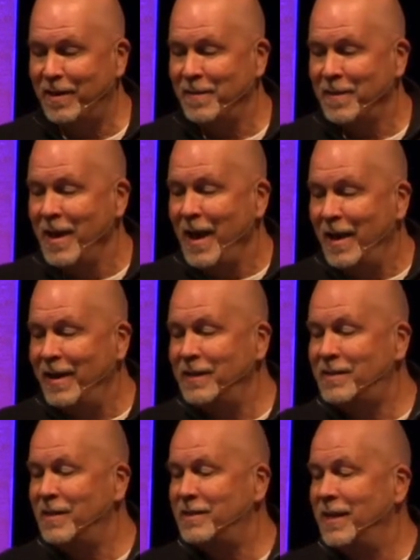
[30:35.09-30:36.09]
And then he
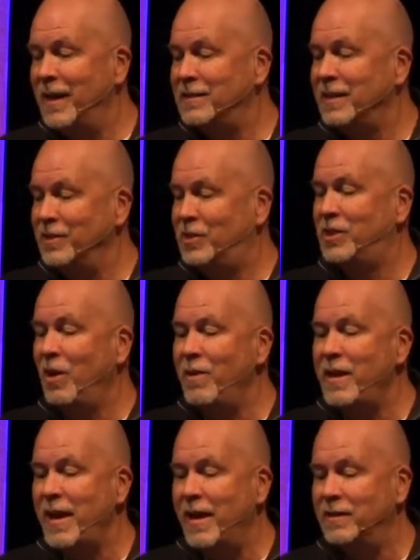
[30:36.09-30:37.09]
says this And so
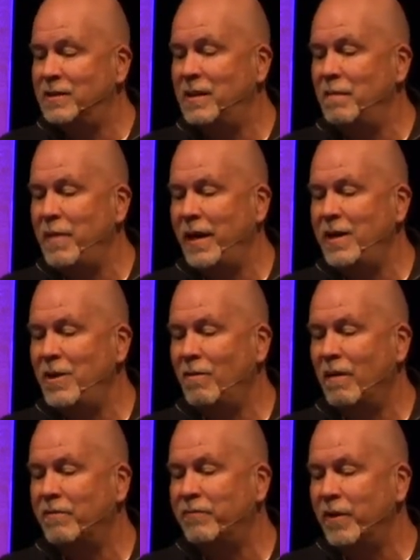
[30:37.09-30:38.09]
it is that many who
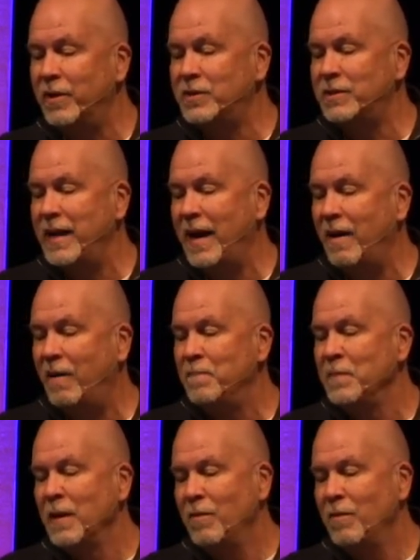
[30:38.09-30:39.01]
are first now